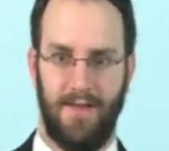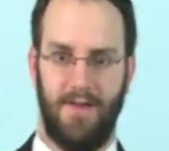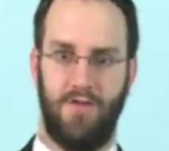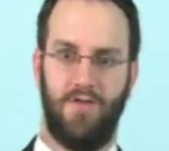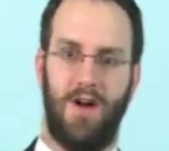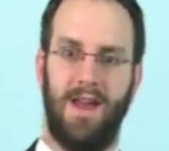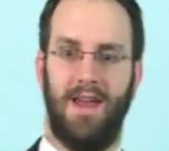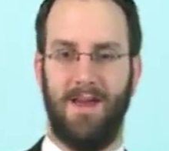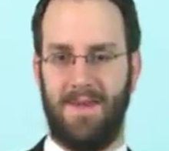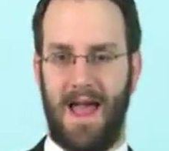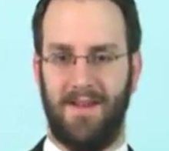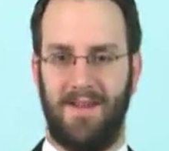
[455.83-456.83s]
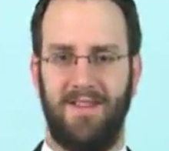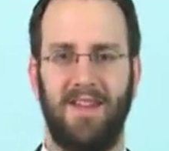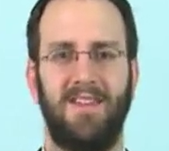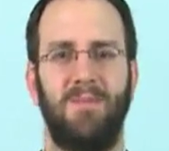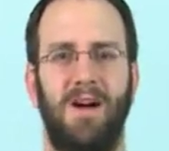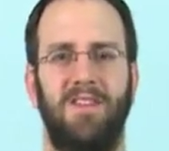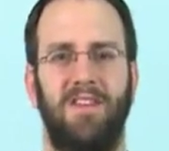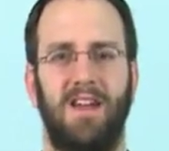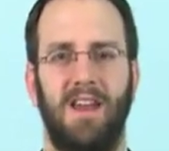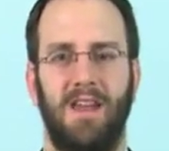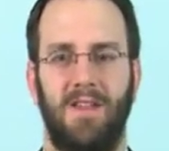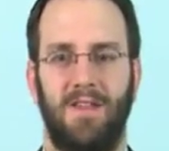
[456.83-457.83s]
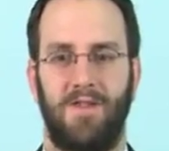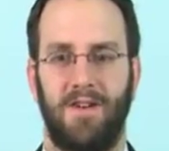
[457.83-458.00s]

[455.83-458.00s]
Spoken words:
that they're trying to get down to 6 months, they're going to get you the